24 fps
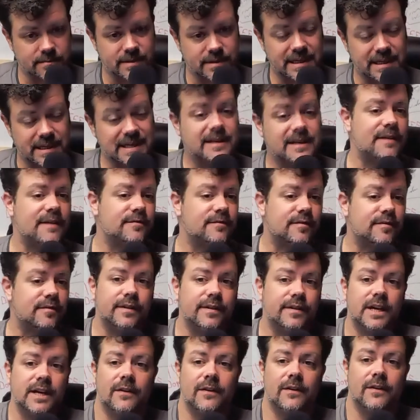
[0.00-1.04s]
They didn't have to
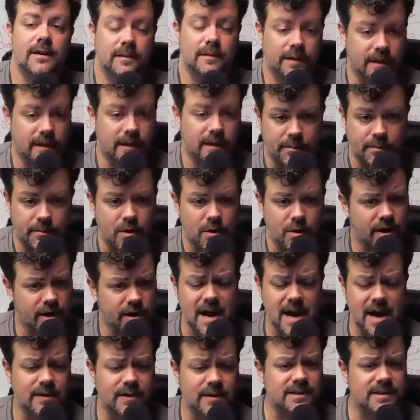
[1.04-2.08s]
figure out a lot of the marketing. Now,
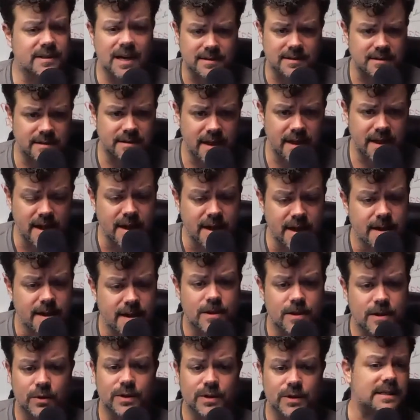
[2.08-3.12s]
it's not to say there
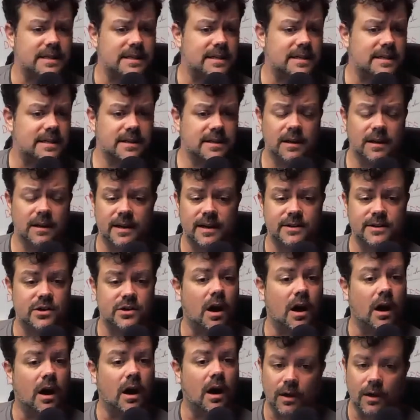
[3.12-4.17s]
isn't still a
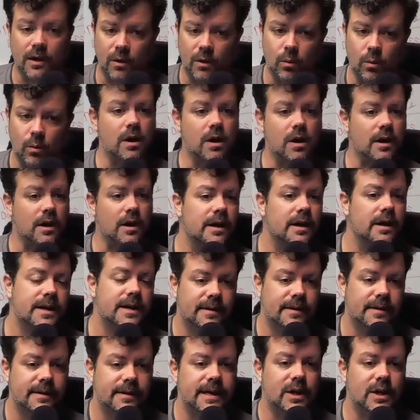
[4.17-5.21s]
ton of work
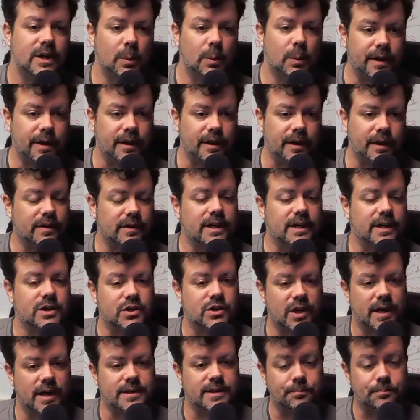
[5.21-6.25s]
in opening a
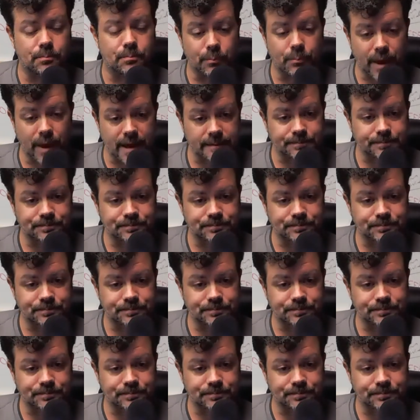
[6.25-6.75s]
franchise, but